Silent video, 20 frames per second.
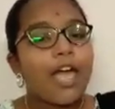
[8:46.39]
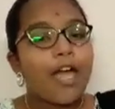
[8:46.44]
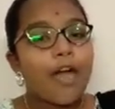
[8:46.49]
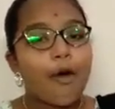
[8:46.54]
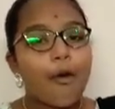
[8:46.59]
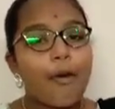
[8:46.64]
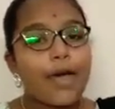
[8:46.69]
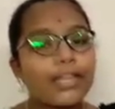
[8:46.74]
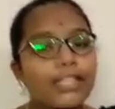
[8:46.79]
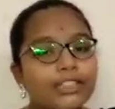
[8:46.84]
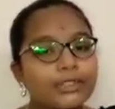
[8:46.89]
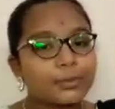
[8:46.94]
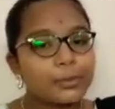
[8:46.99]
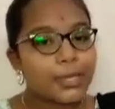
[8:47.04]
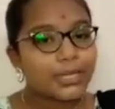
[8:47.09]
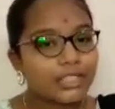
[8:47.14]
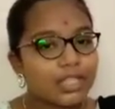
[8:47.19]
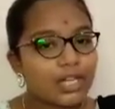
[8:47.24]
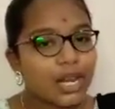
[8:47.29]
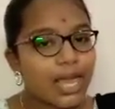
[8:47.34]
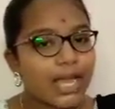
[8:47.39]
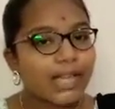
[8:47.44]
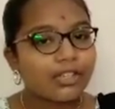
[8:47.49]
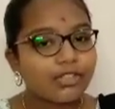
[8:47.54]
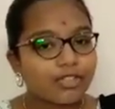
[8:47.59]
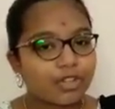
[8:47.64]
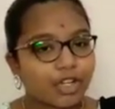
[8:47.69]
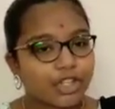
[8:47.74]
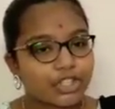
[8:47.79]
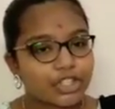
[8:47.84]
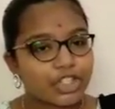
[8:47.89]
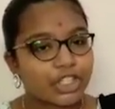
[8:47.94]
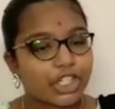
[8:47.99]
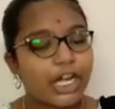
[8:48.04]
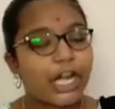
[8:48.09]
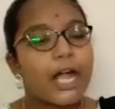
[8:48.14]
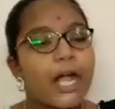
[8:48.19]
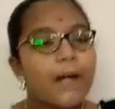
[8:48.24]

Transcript: a very specialized structure.